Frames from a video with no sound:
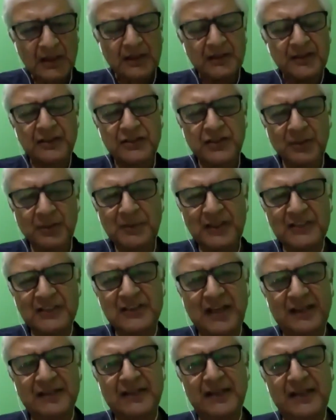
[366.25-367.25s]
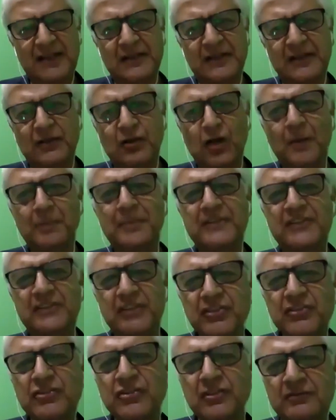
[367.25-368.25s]
The trouble is that the
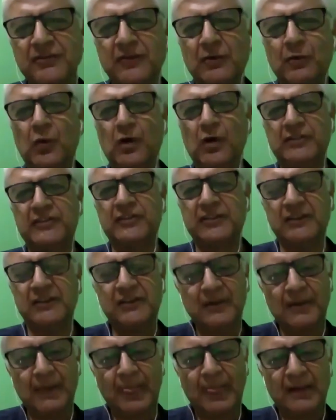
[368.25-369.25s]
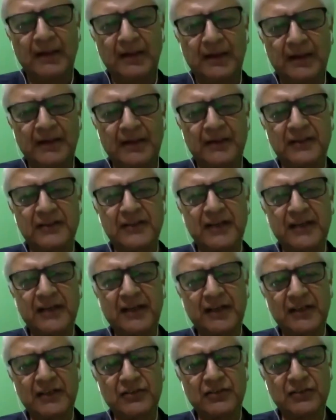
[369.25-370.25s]
competition for water in the
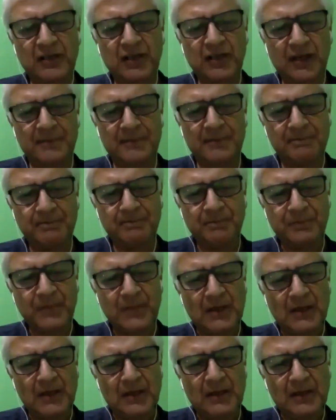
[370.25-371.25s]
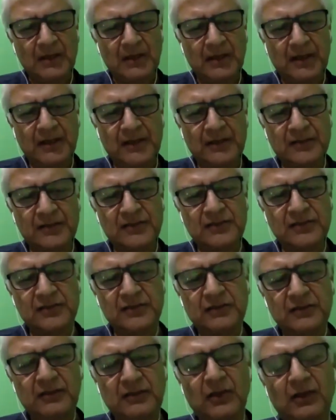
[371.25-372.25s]
decades to come is
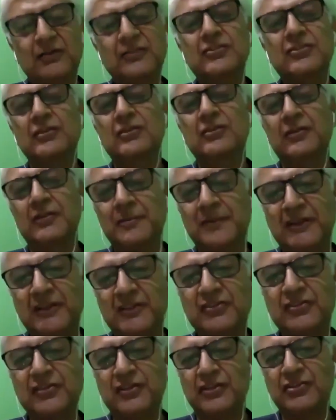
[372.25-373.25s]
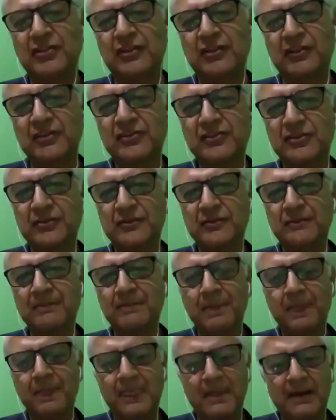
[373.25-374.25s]
also going to be a strategic issue.
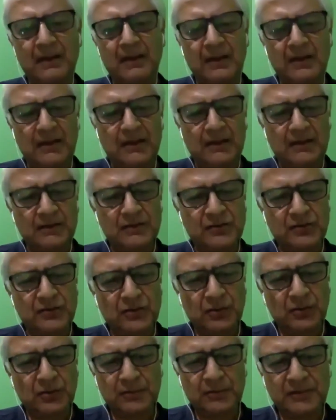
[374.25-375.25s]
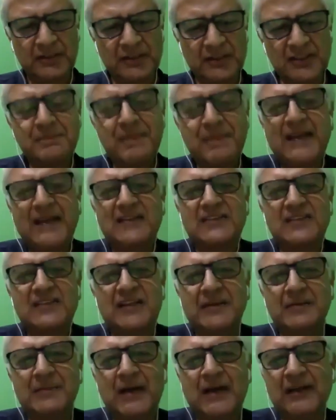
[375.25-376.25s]
So this makes the
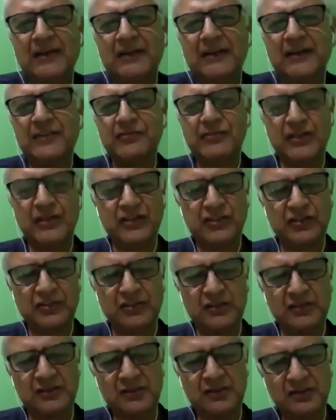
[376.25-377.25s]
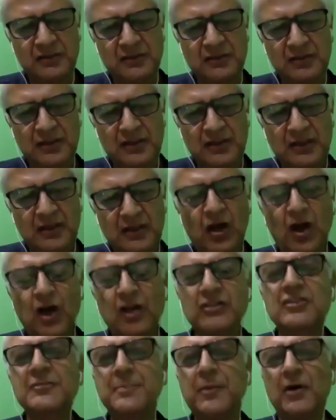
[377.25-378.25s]
Himalayan region a
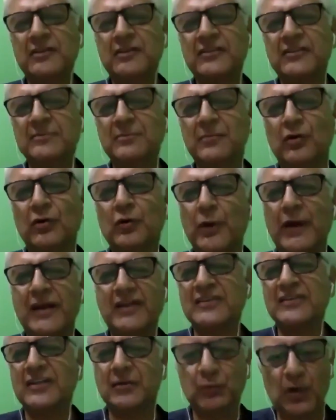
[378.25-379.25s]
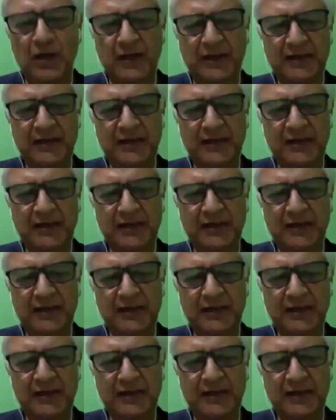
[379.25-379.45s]
hotspot in more ways than one.